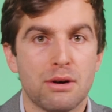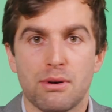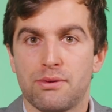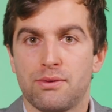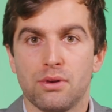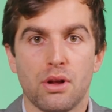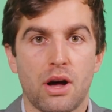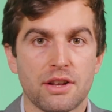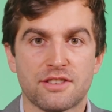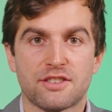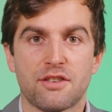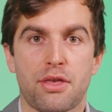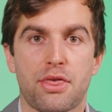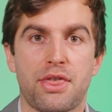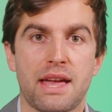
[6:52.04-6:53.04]
with lots
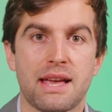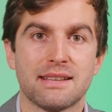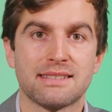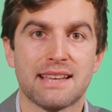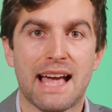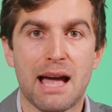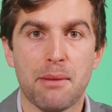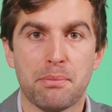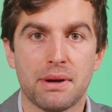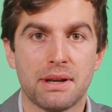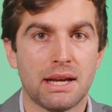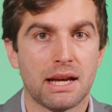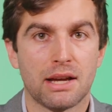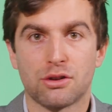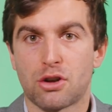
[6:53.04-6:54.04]
of things
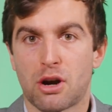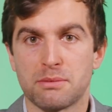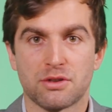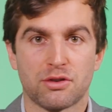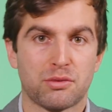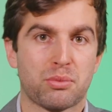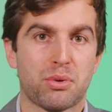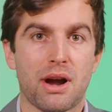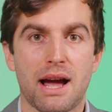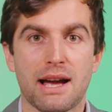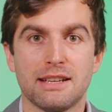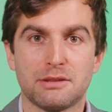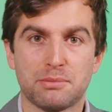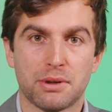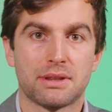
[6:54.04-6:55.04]
happening in terms of
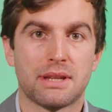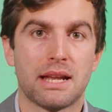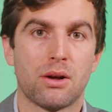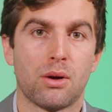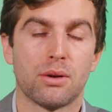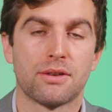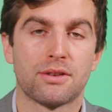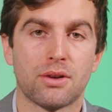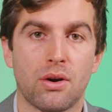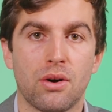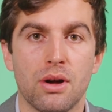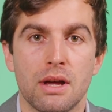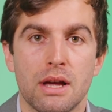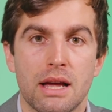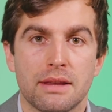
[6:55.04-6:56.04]
price, but then also